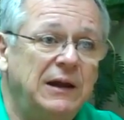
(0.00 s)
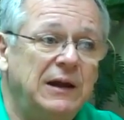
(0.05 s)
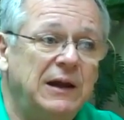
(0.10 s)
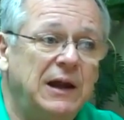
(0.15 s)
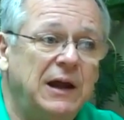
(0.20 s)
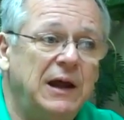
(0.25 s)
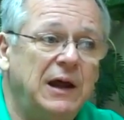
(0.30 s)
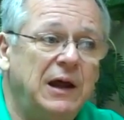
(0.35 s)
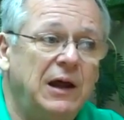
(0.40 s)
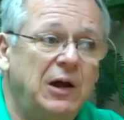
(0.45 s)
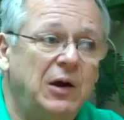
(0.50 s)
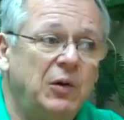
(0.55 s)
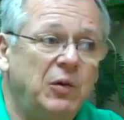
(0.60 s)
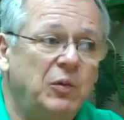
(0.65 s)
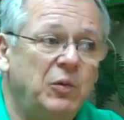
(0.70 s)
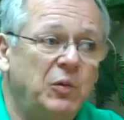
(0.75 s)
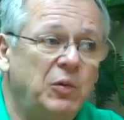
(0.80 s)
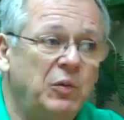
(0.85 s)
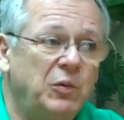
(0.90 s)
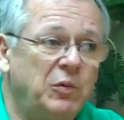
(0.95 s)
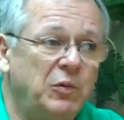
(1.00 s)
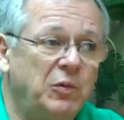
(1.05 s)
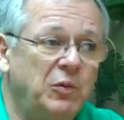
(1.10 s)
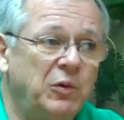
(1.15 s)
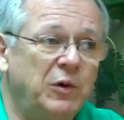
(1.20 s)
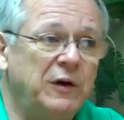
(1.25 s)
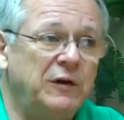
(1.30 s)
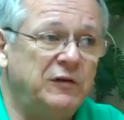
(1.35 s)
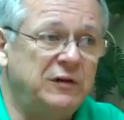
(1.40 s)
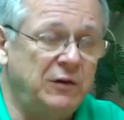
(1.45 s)
And
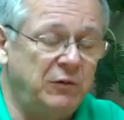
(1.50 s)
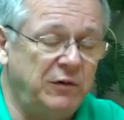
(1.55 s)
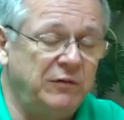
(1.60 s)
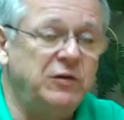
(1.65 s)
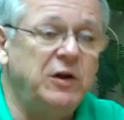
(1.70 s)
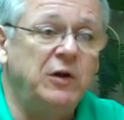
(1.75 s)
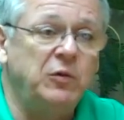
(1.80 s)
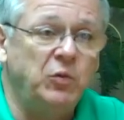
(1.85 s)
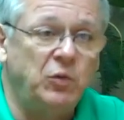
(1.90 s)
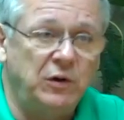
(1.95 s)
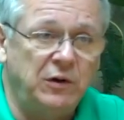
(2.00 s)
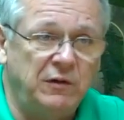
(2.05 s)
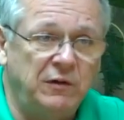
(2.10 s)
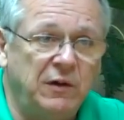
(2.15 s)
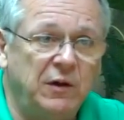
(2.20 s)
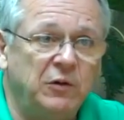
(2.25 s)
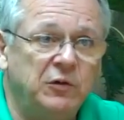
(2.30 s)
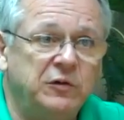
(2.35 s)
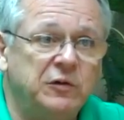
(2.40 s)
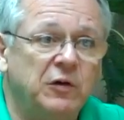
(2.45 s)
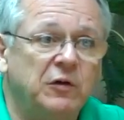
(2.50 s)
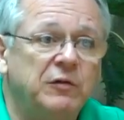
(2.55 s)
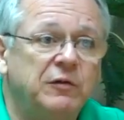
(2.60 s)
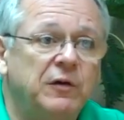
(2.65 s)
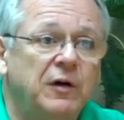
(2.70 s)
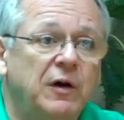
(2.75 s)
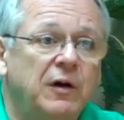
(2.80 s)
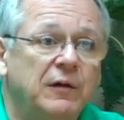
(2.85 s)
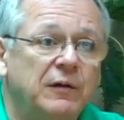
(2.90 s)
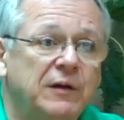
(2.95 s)
we're excited. We've done one of those so
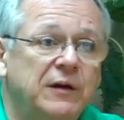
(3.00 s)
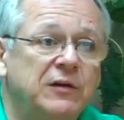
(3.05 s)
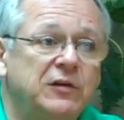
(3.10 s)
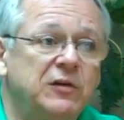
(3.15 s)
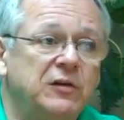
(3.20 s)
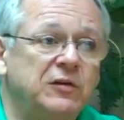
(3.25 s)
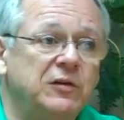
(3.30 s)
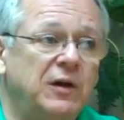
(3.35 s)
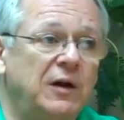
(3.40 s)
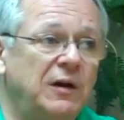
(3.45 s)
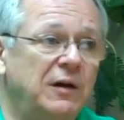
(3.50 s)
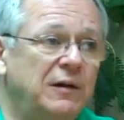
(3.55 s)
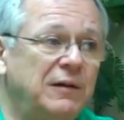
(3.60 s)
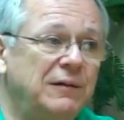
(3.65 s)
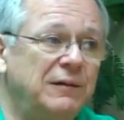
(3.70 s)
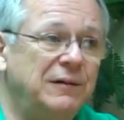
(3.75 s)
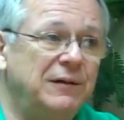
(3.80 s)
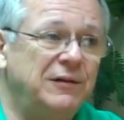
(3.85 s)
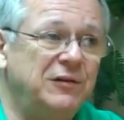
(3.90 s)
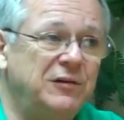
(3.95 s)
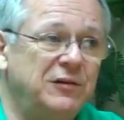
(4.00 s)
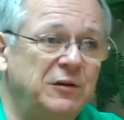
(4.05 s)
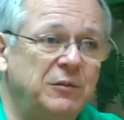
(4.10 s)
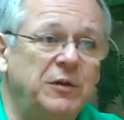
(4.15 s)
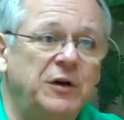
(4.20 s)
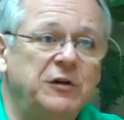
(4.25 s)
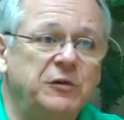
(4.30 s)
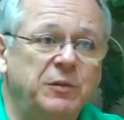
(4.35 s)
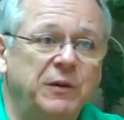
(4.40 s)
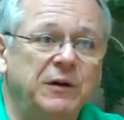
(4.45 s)
far. This is a
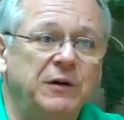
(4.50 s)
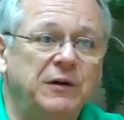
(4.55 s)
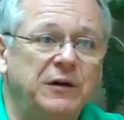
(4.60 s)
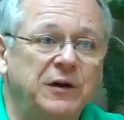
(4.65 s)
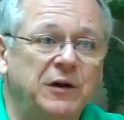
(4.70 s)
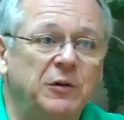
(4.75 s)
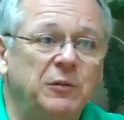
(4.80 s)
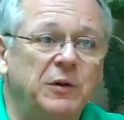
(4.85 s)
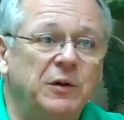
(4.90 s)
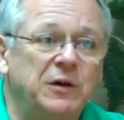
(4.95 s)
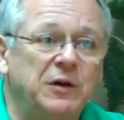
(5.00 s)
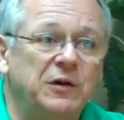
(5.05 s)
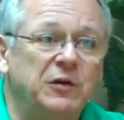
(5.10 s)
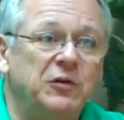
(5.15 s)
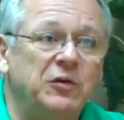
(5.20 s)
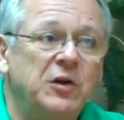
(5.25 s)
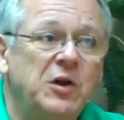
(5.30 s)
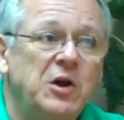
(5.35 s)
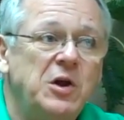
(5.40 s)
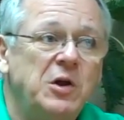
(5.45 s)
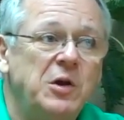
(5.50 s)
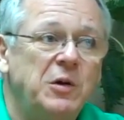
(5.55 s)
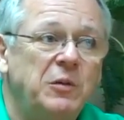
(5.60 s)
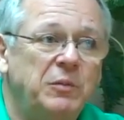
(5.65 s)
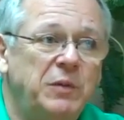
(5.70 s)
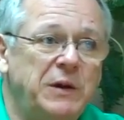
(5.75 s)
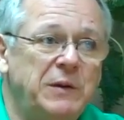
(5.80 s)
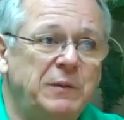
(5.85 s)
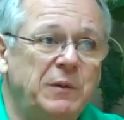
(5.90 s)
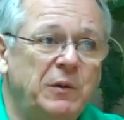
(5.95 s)
much bigger deal because
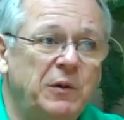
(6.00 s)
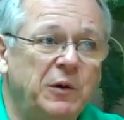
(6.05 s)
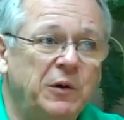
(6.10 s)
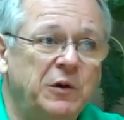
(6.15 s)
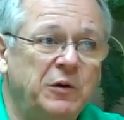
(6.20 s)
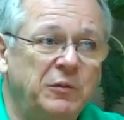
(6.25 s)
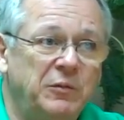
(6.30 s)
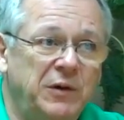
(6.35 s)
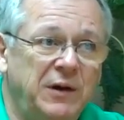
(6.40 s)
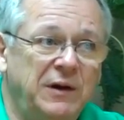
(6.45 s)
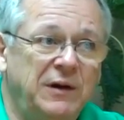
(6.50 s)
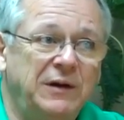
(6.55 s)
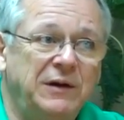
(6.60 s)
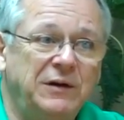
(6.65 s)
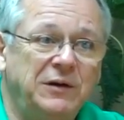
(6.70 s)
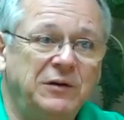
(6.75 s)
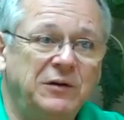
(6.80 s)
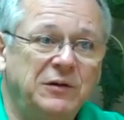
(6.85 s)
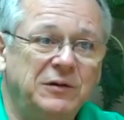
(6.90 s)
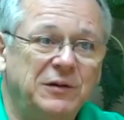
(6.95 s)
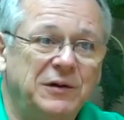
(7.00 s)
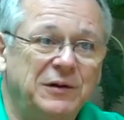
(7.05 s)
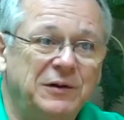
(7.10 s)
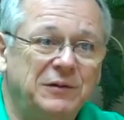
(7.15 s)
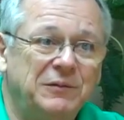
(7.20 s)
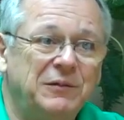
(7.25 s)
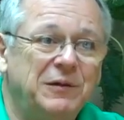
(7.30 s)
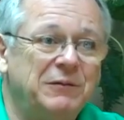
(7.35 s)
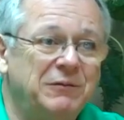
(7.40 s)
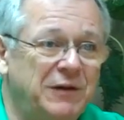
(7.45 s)
people are committing,
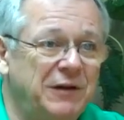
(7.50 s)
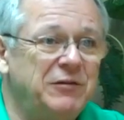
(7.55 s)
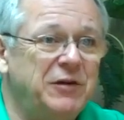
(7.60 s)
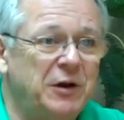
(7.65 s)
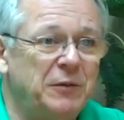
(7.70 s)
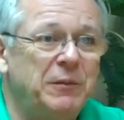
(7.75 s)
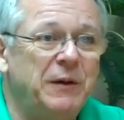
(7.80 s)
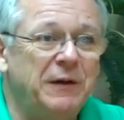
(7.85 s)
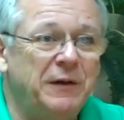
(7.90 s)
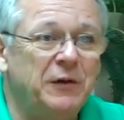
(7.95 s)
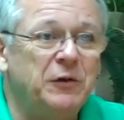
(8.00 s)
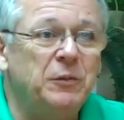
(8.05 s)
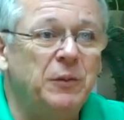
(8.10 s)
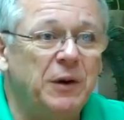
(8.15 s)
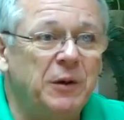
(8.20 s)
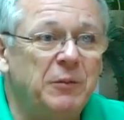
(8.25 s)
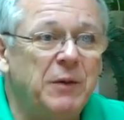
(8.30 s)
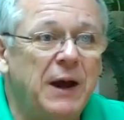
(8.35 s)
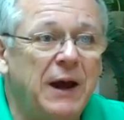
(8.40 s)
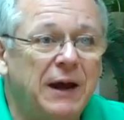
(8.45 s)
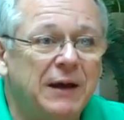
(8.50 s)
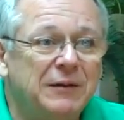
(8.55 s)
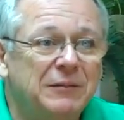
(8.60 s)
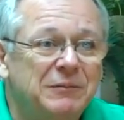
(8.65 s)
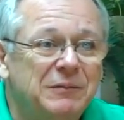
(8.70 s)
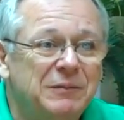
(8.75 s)
they've got to pay this money back.